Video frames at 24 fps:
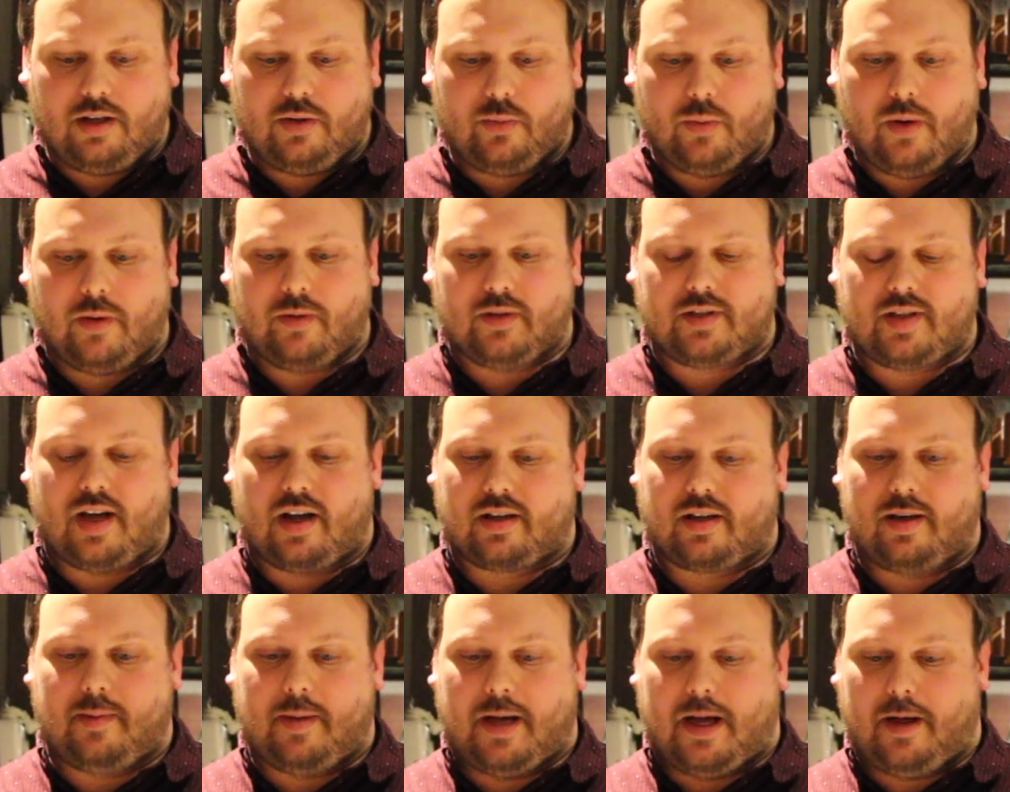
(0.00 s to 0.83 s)
We were
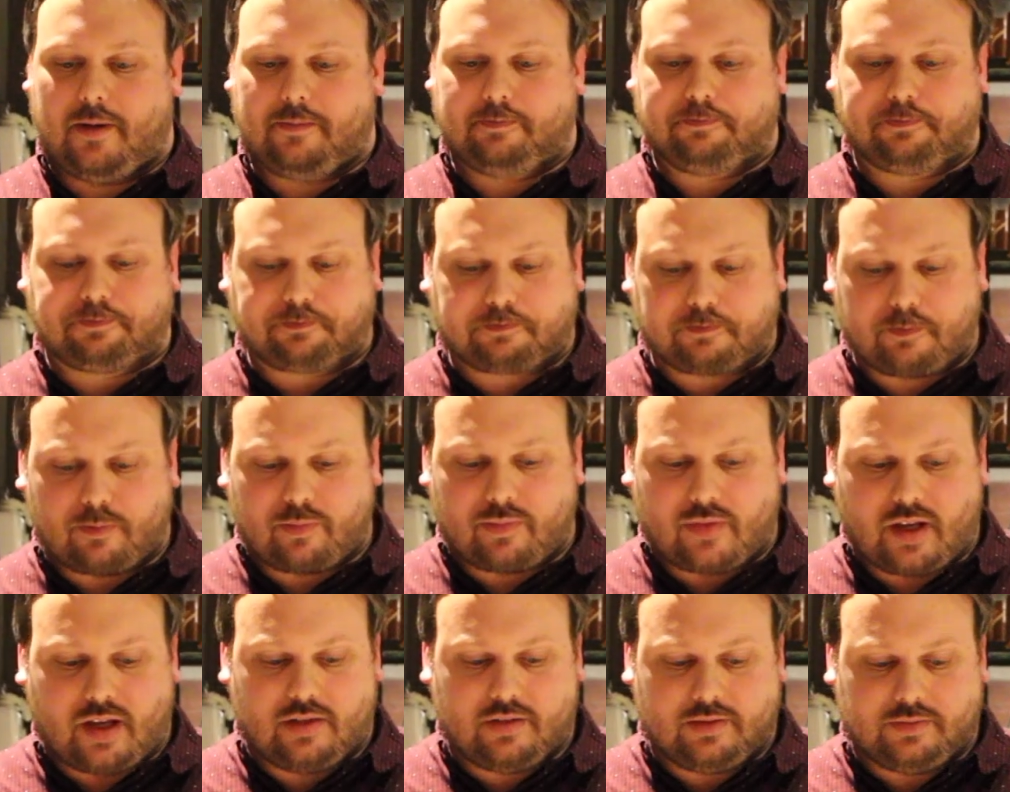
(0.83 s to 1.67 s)
talking about
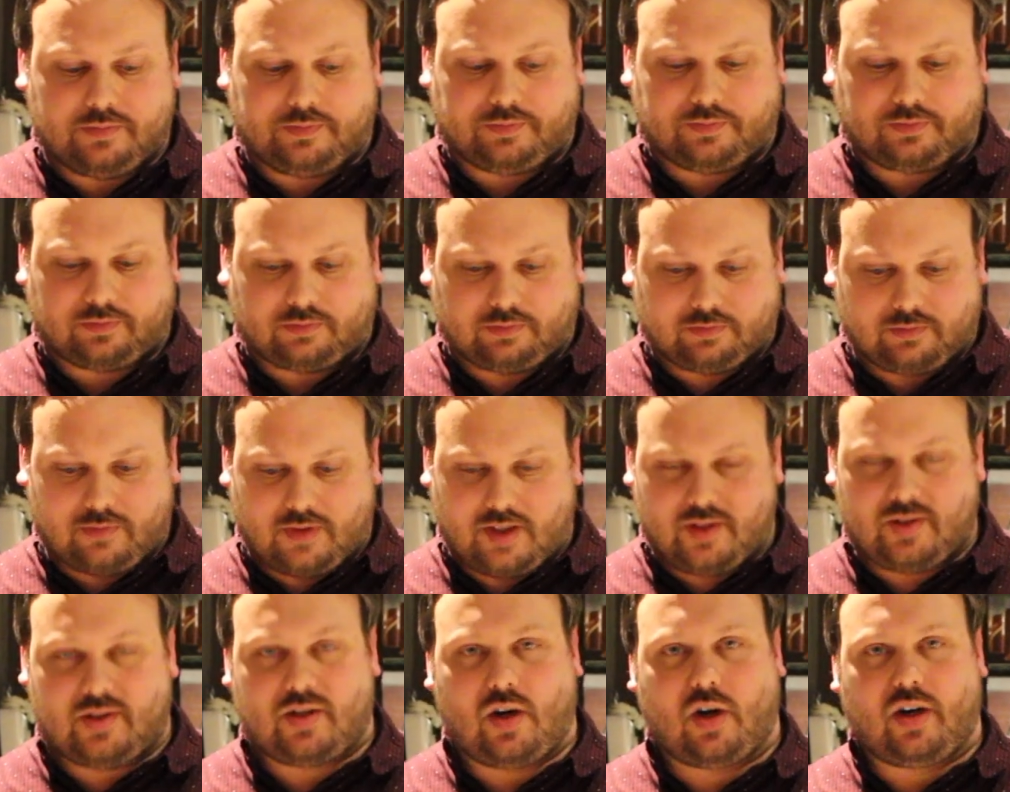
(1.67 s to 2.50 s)

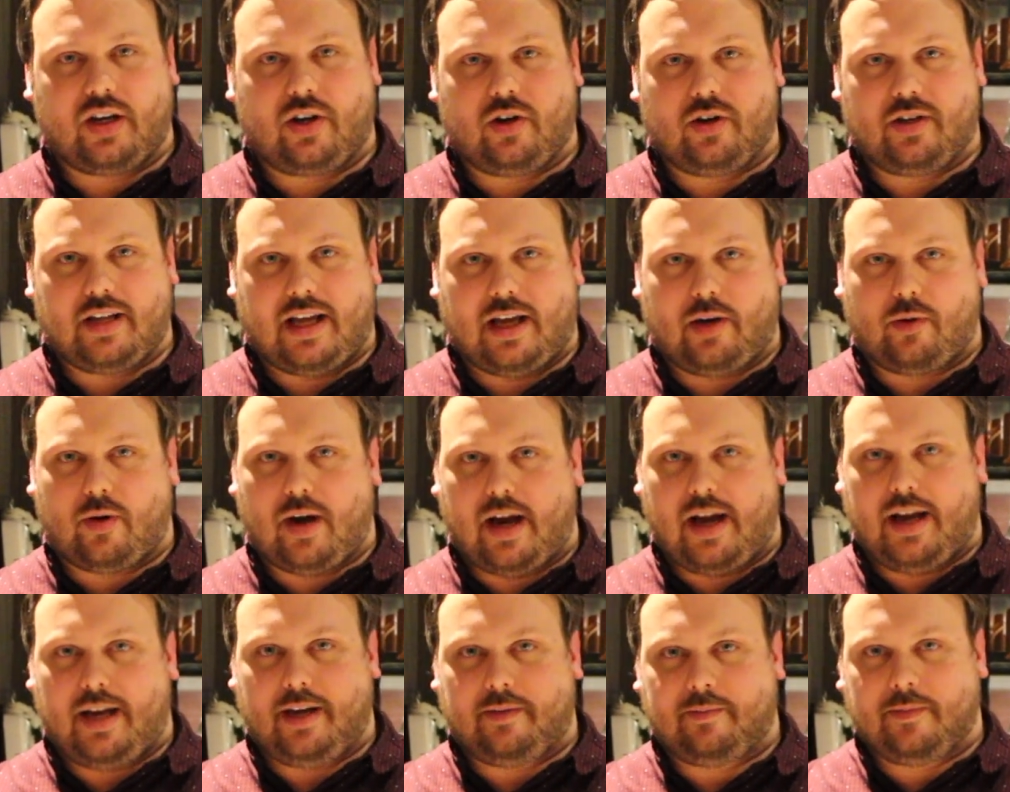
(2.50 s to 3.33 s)
starting your day
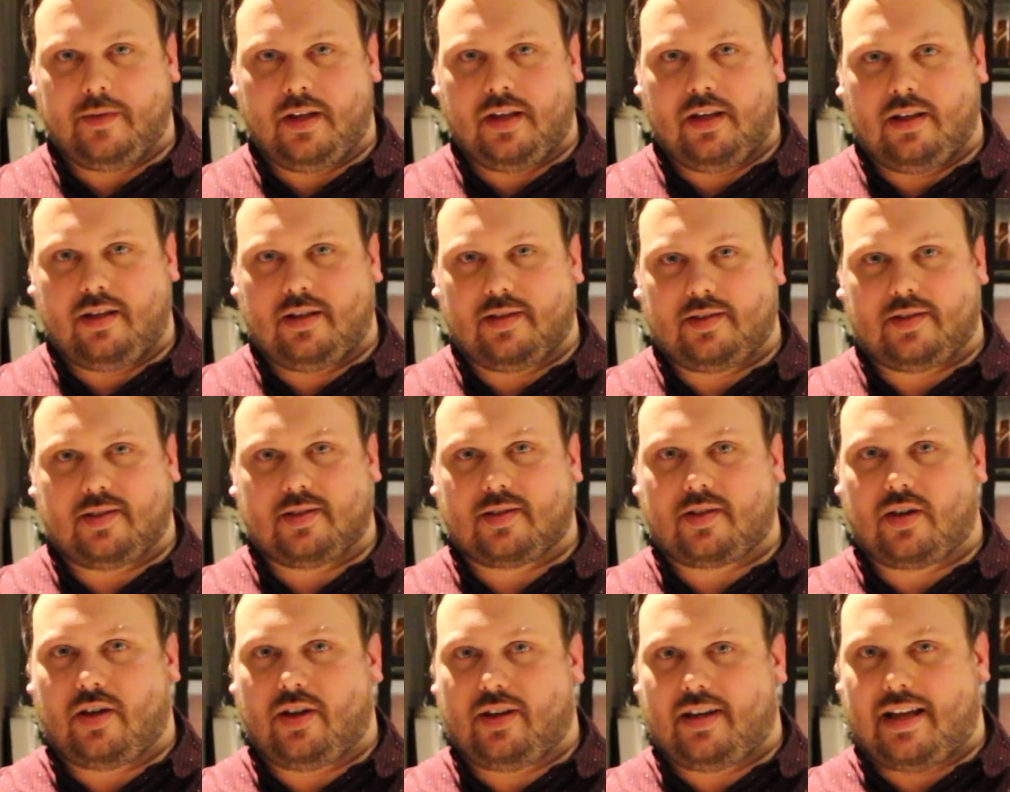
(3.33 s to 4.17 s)
right. This
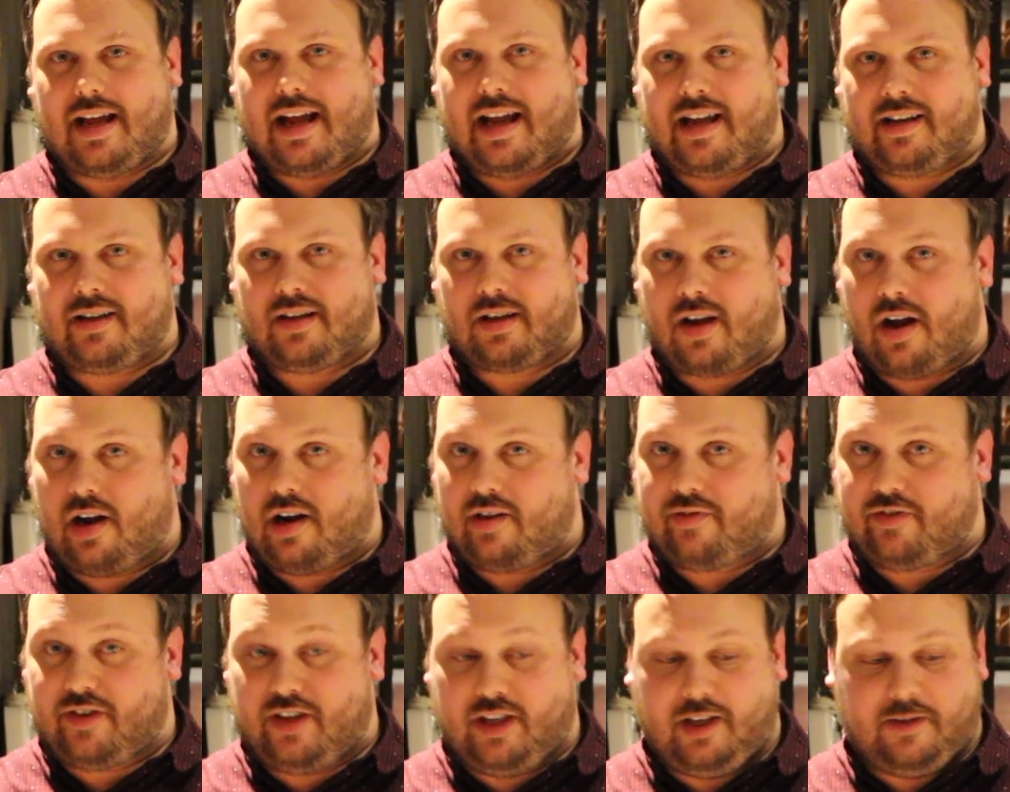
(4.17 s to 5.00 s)
is good to add to
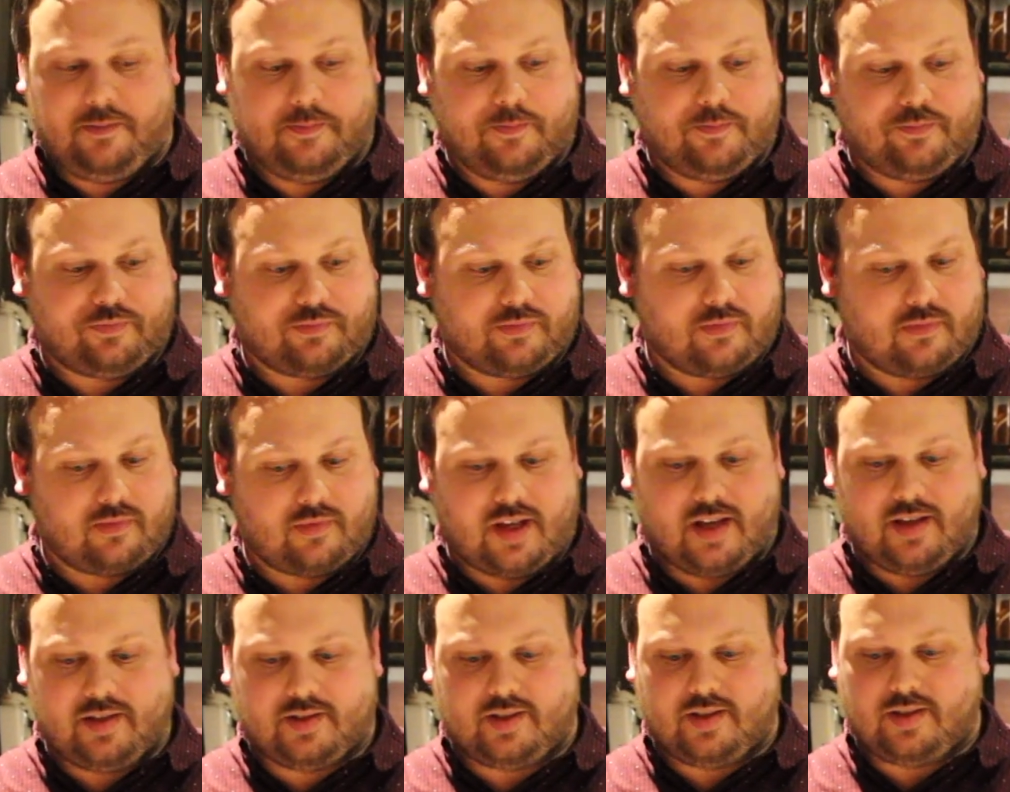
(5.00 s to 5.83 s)
coffee.
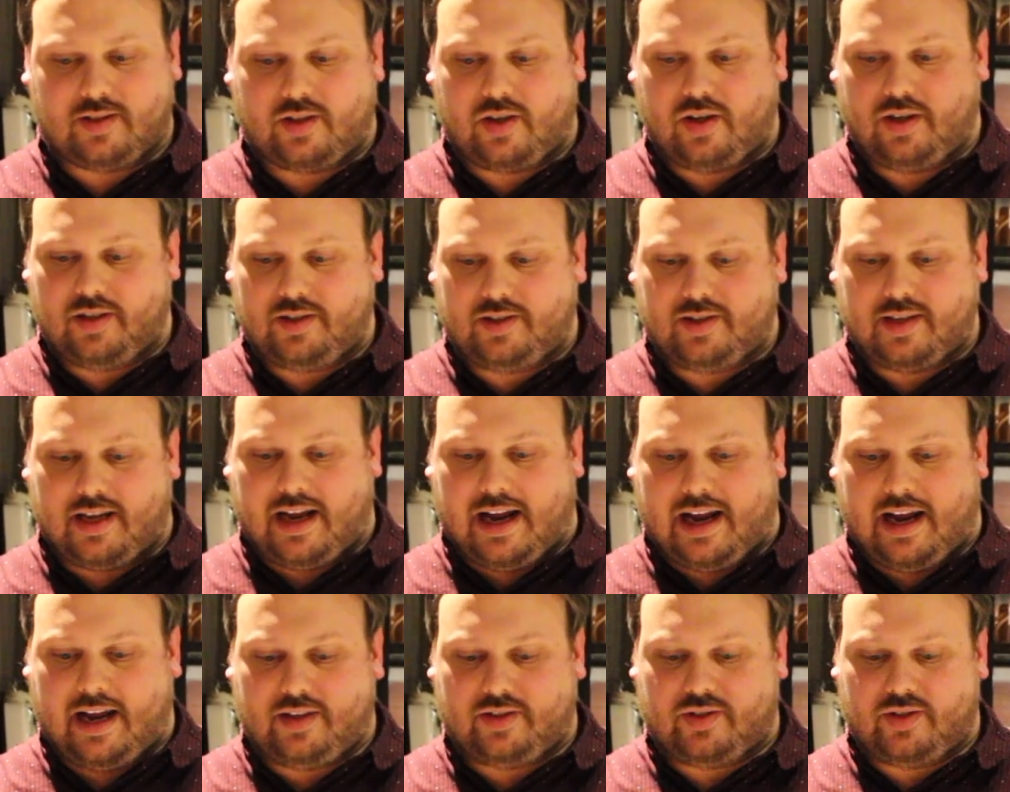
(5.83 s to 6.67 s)
This is good to
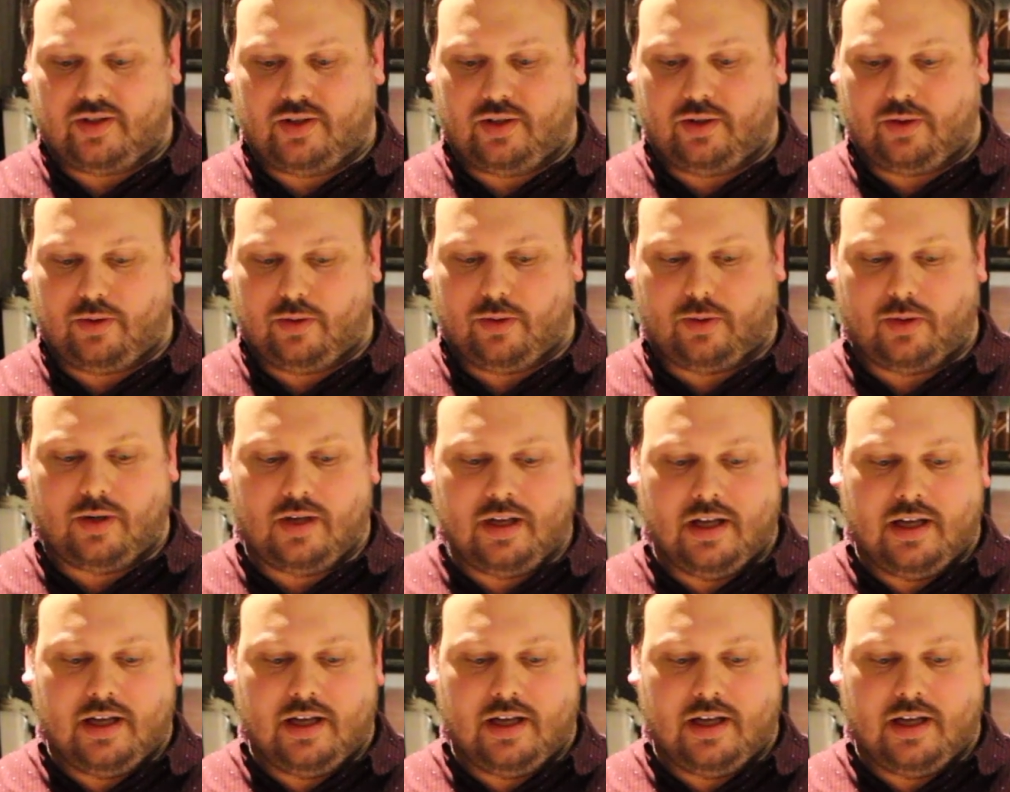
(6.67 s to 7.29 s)
add to